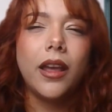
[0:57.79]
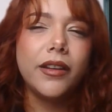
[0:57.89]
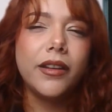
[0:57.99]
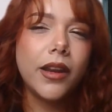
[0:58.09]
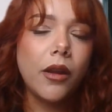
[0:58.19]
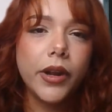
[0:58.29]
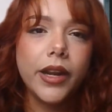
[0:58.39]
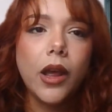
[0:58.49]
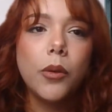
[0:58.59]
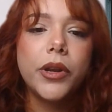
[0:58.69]
not right
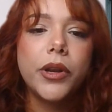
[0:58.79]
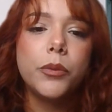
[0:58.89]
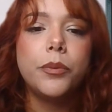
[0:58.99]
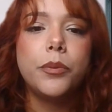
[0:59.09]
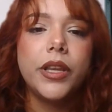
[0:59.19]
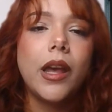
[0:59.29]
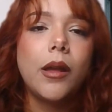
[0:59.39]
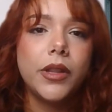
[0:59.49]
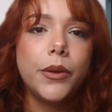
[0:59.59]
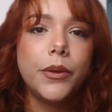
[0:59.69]
now, but I will be
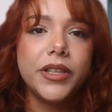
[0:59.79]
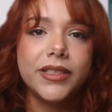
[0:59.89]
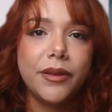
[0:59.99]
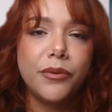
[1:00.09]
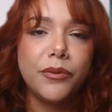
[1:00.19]
uploading them